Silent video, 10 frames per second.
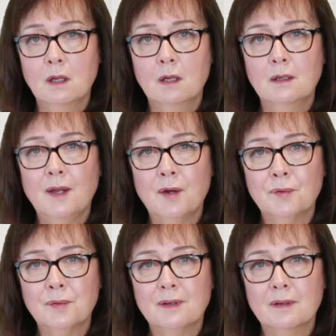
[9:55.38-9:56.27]

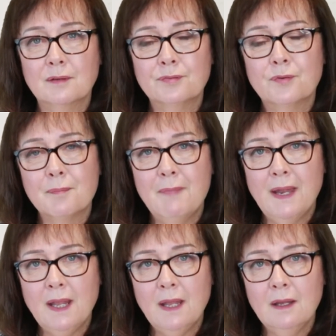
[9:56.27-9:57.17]
Now, for
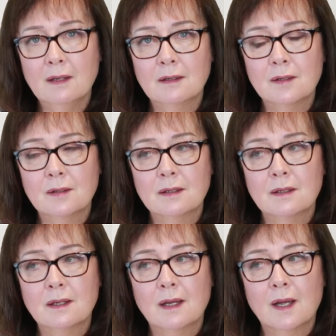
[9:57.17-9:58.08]
many
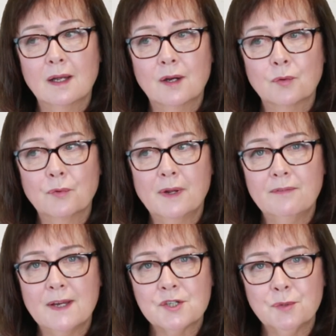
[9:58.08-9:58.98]

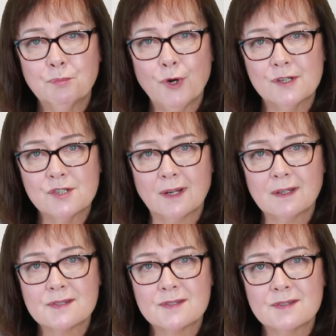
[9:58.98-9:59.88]
renovation
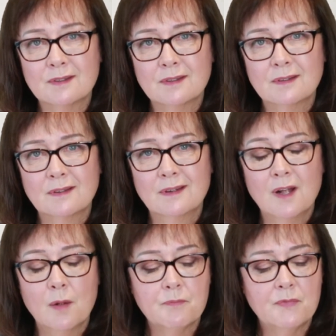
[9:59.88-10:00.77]
projects,
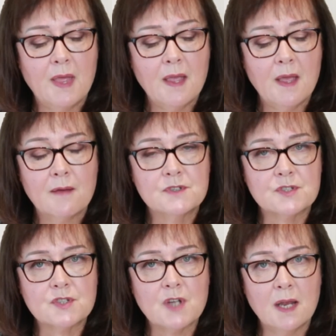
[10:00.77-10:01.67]
they have
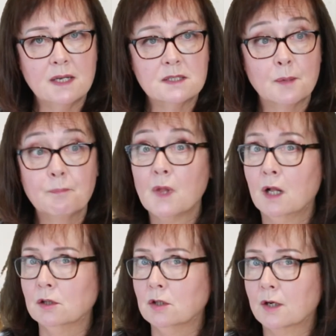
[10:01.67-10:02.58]
designed a
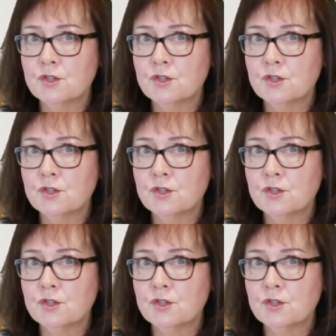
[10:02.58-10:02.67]
large